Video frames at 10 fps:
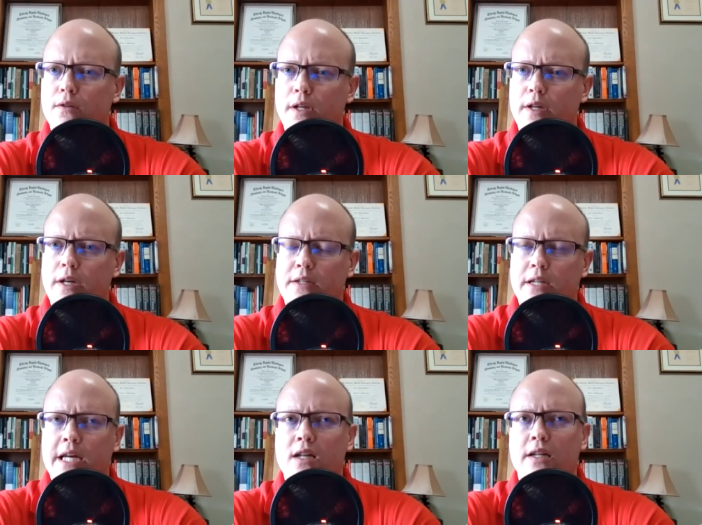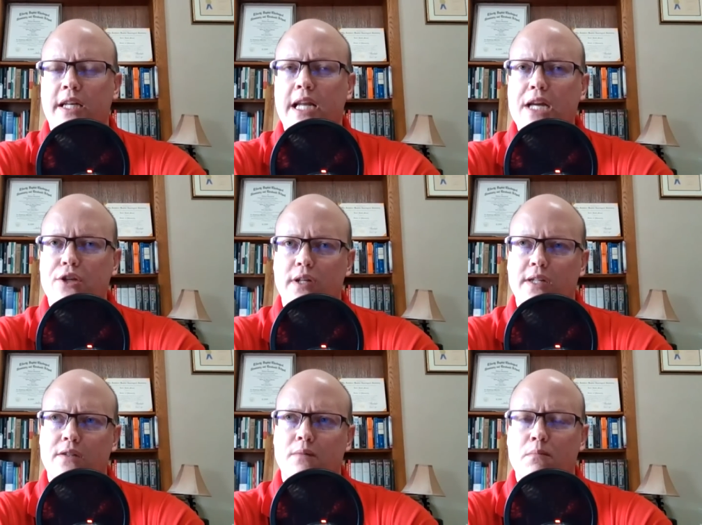it's an inclination.
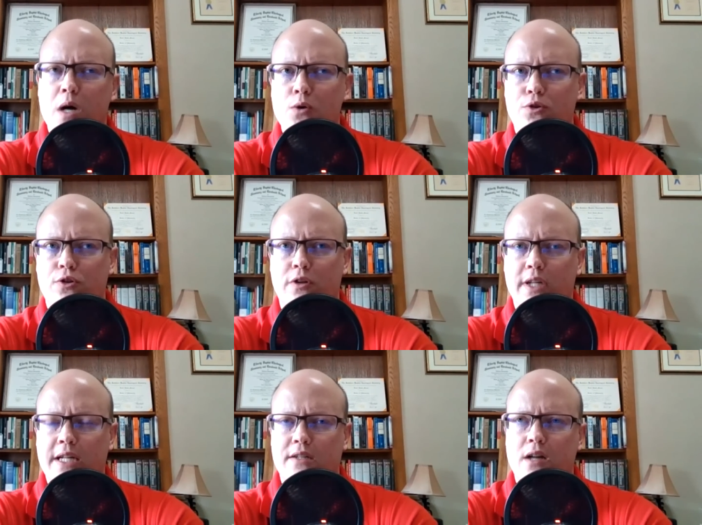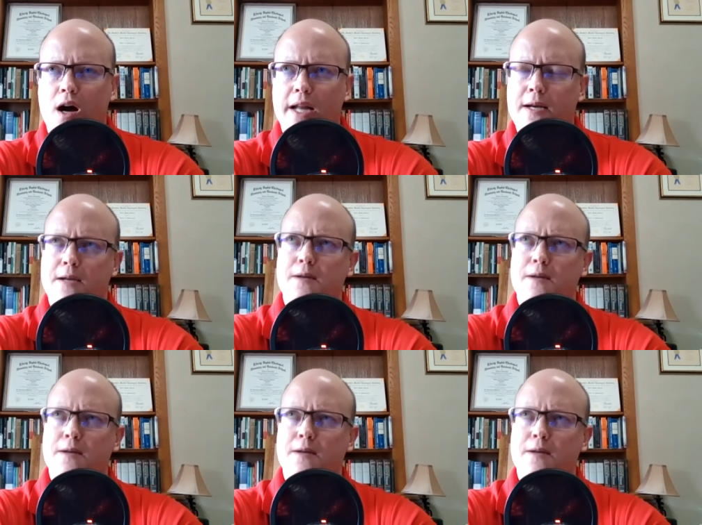It's emotion. It's not